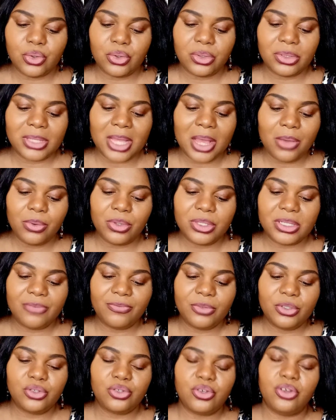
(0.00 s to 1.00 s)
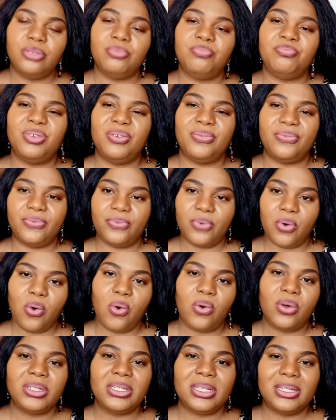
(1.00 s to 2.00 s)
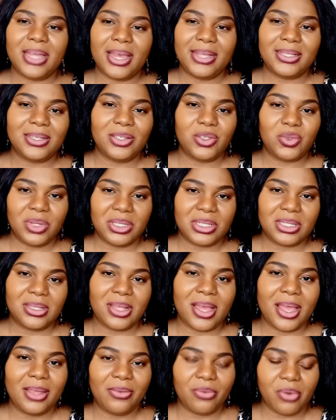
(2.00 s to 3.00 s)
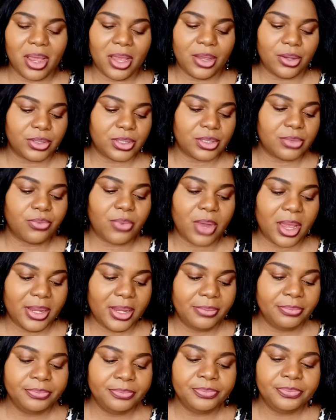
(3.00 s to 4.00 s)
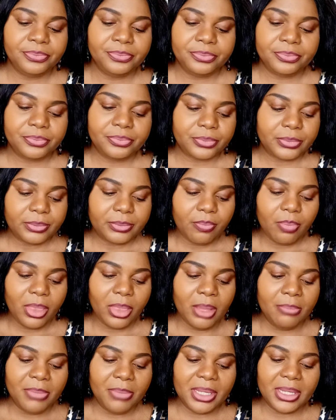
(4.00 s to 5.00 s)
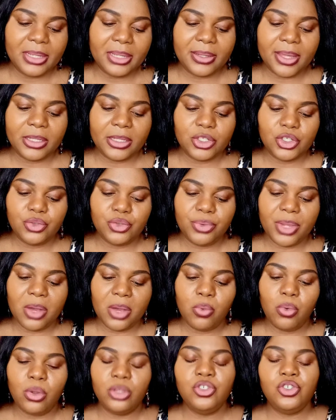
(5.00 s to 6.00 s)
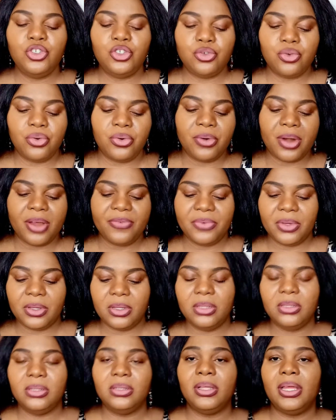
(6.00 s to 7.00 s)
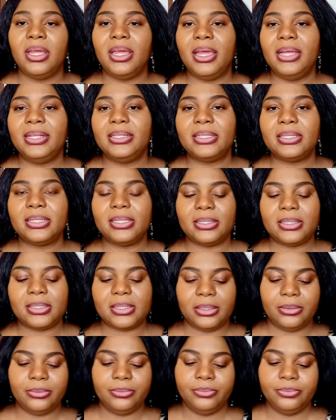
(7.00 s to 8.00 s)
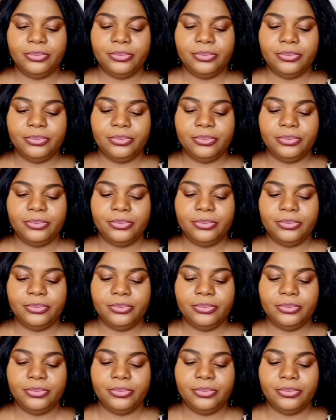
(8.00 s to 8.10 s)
So that was even done before the 1929 riot, right? Making Nigeria one geographical entity.